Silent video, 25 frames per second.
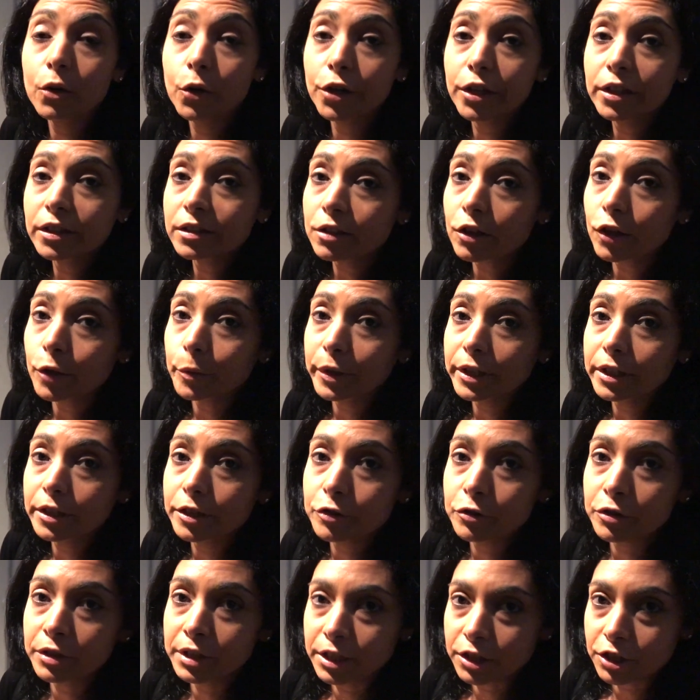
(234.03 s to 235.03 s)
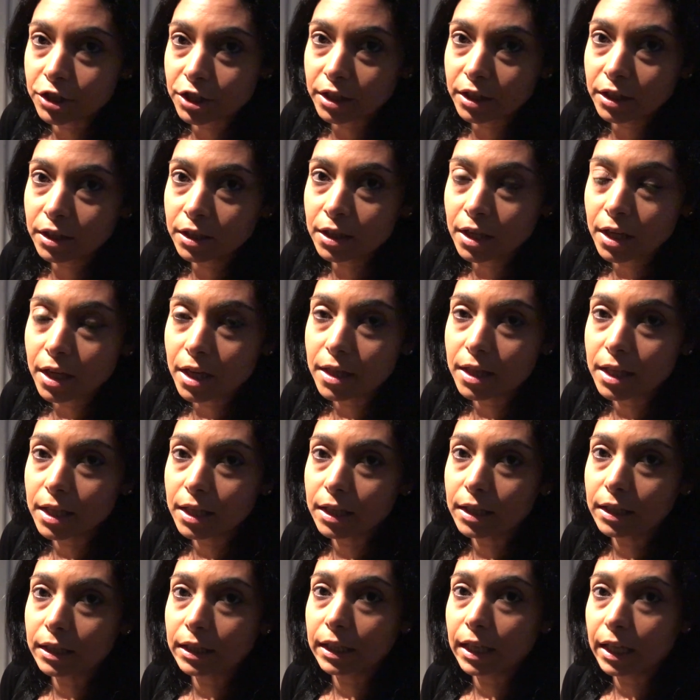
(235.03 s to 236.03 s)
According to Armenian tradition,
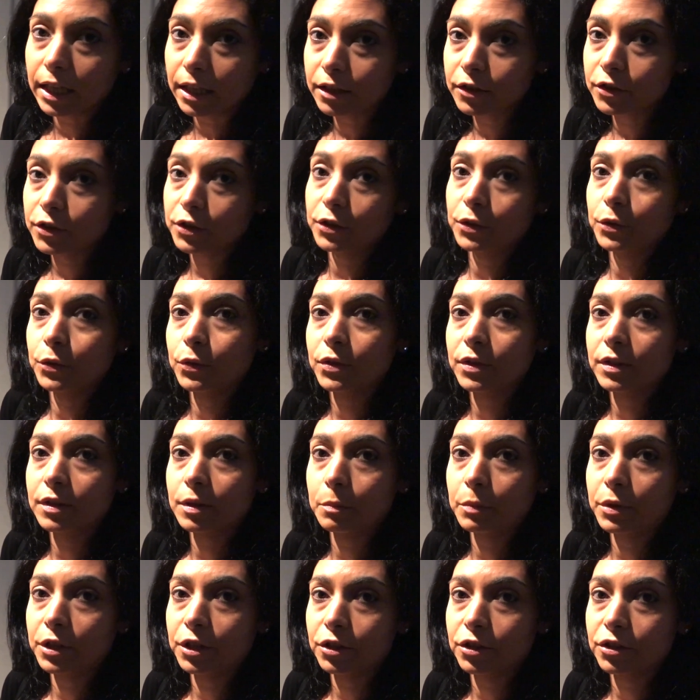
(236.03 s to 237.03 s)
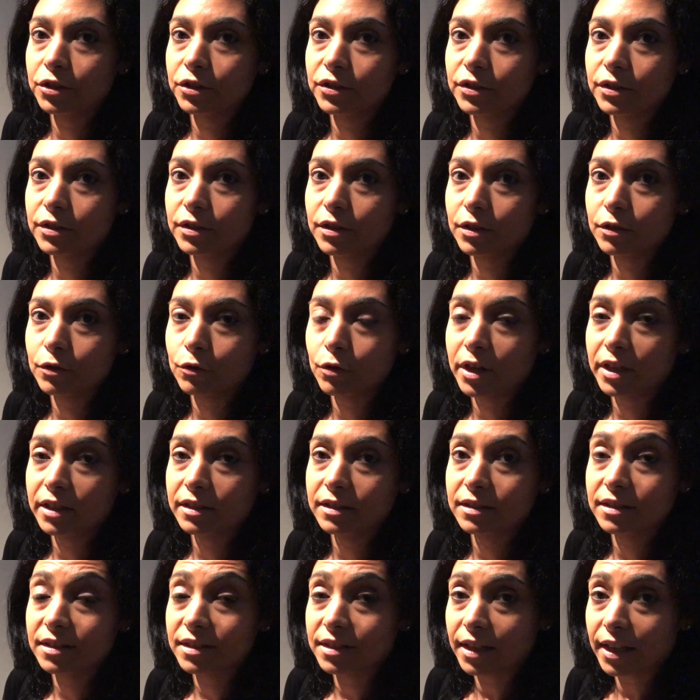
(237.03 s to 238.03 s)
the lance used to pierce
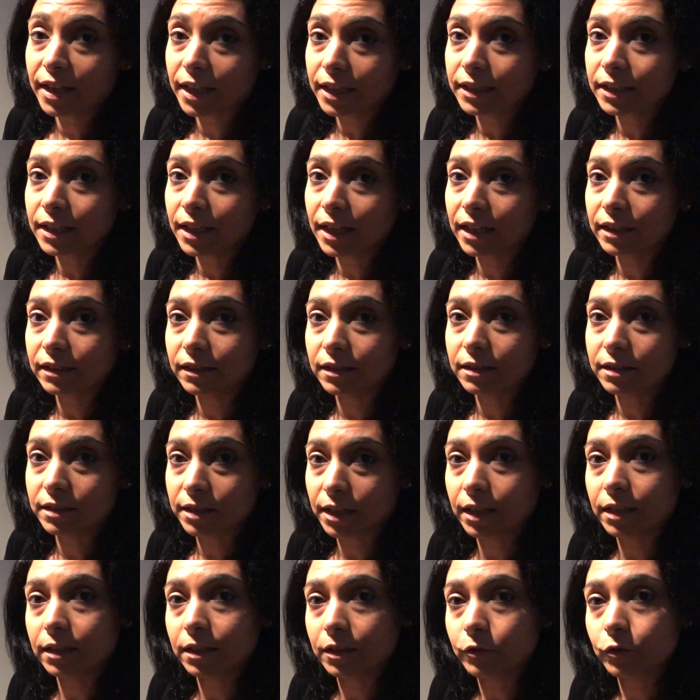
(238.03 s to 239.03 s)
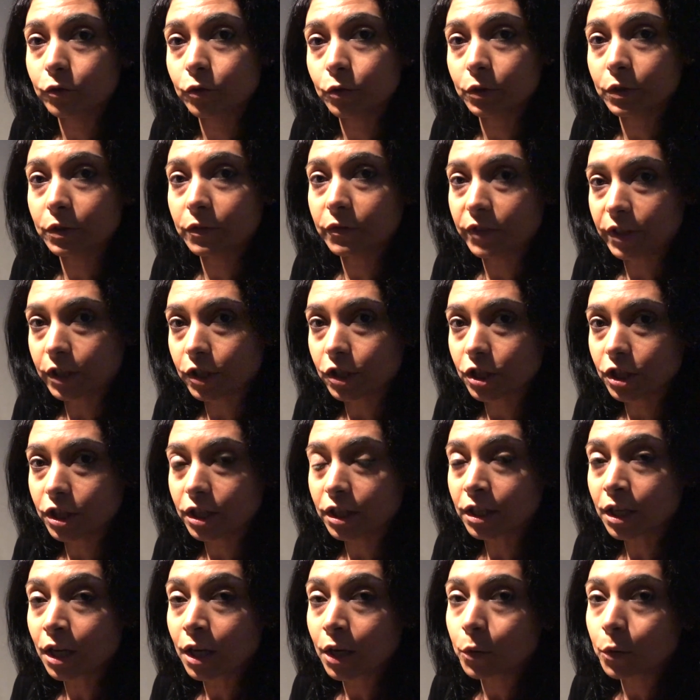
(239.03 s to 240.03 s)
Christ's side at the site of crucifixion